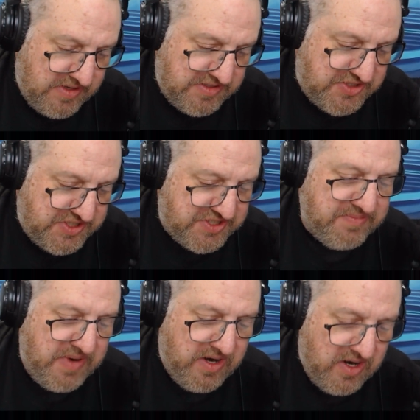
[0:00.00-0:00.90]

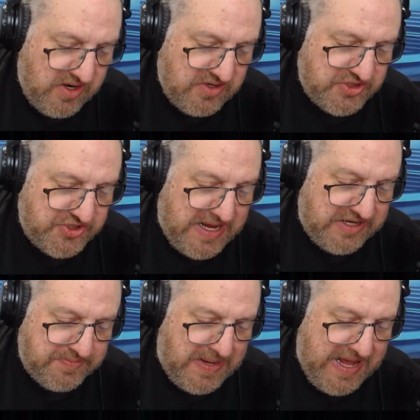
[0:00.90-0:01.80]
System error.
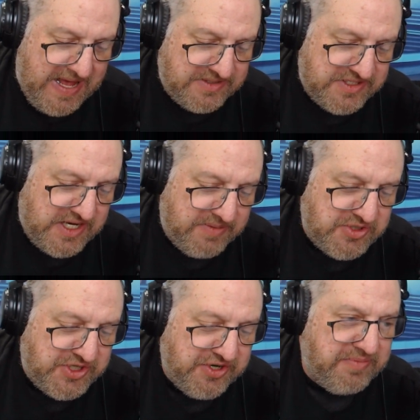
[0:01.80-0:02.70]
Japan
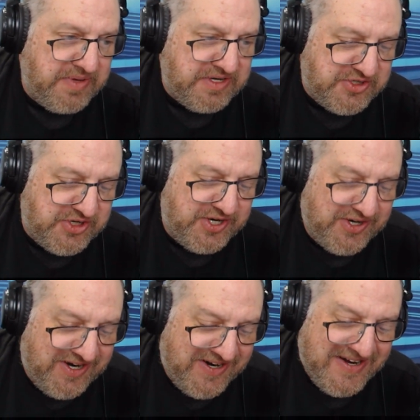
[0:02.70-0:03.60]
cybersecurity
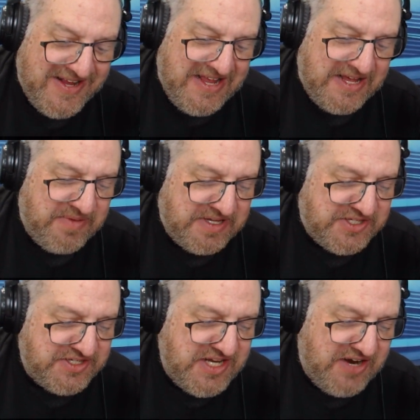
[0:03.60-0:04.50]
minister admits
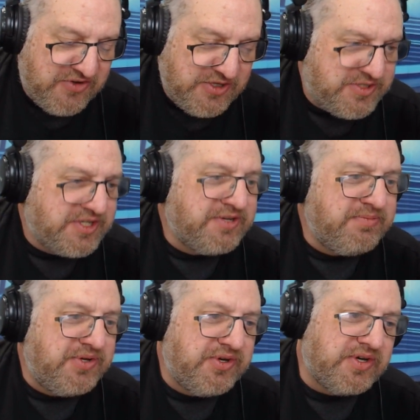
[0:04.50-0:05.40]
he's never used a
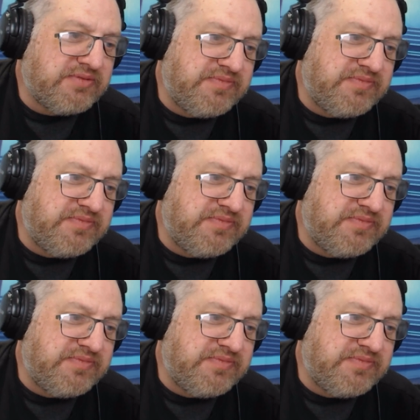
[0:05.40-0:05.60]
computer.